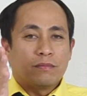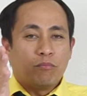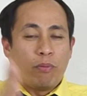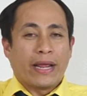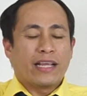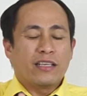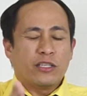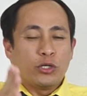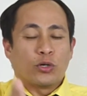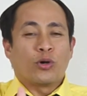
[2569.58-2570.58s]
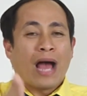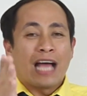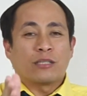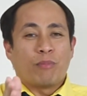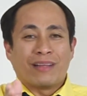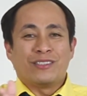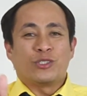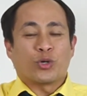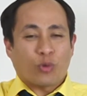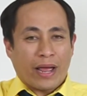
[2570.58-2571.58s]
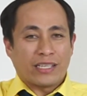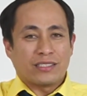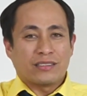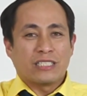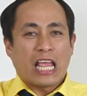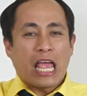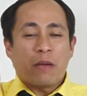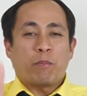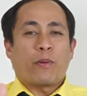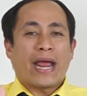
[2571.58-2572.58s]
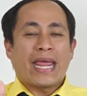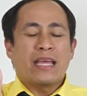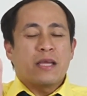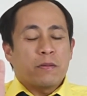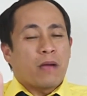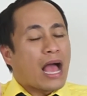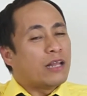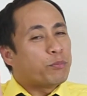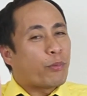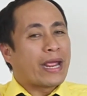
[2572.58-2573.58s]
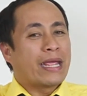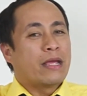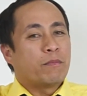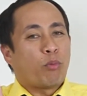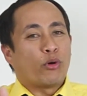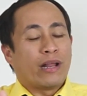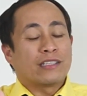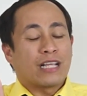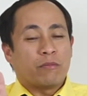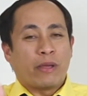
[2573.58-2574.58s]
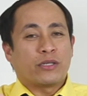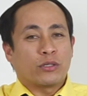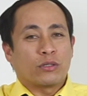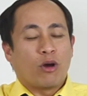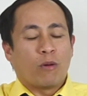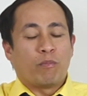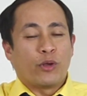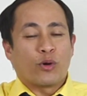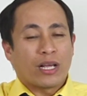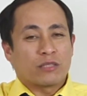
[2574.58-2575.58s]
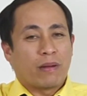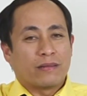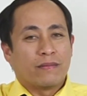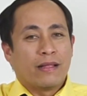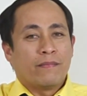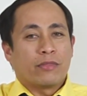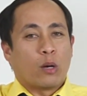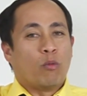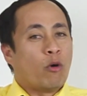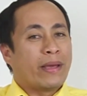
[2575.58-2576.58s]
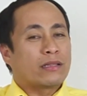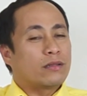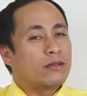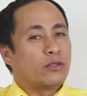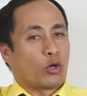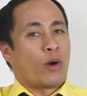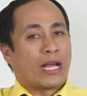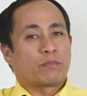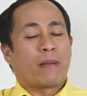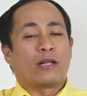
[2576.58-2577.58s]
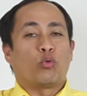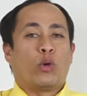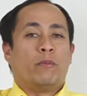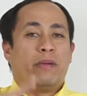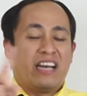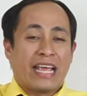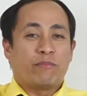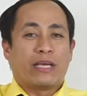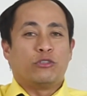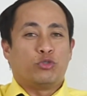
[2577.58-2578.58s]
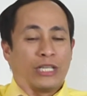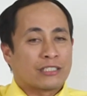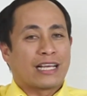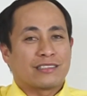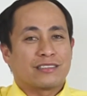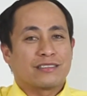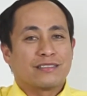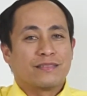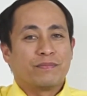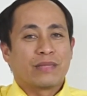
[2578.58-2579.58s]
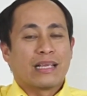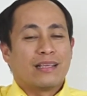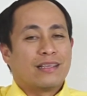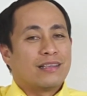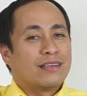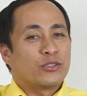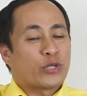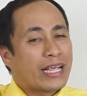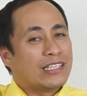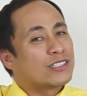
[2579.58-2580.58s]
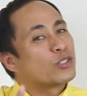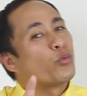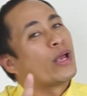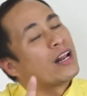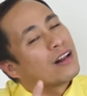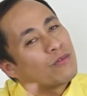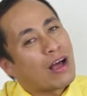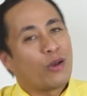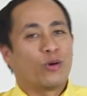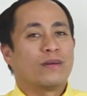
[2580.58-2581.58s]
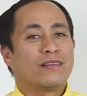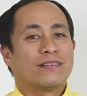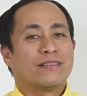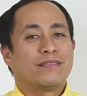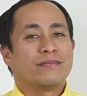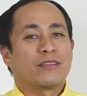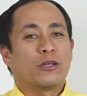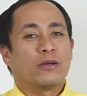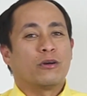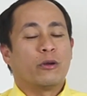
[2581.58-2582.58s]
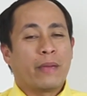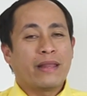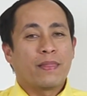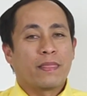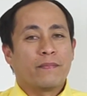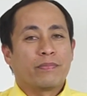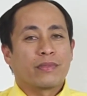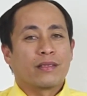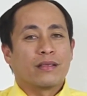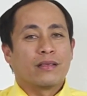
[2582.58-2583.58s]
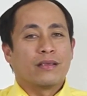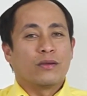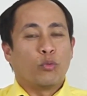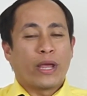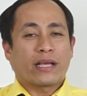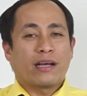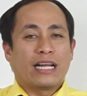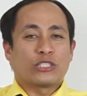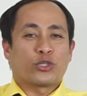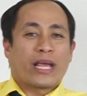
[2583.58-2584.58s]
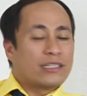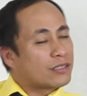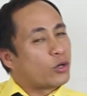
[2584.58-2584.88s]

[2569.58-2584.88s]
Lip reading: bring your husband to Christ. Pray and pray for the salvation of your husband. The moment your husband will believe in Jesus, change will follow. Amen? We cannot change